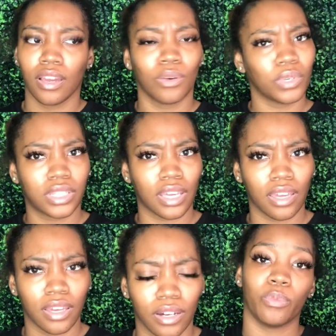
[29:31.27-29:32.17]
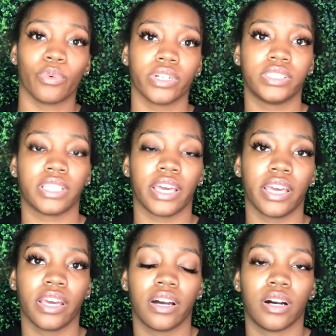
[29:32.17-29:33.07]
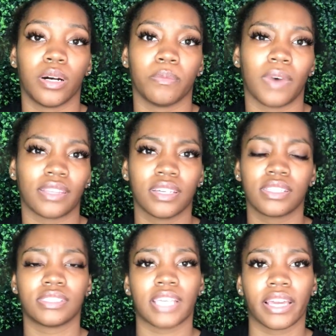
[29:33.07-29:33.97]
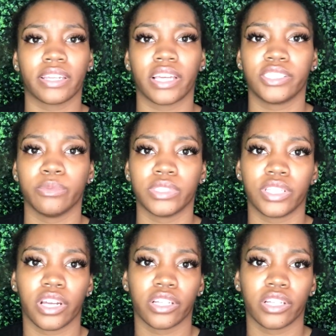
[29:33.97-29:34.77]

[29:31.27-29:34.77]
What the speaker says: What the hell? Bree said, I think the second day she was there,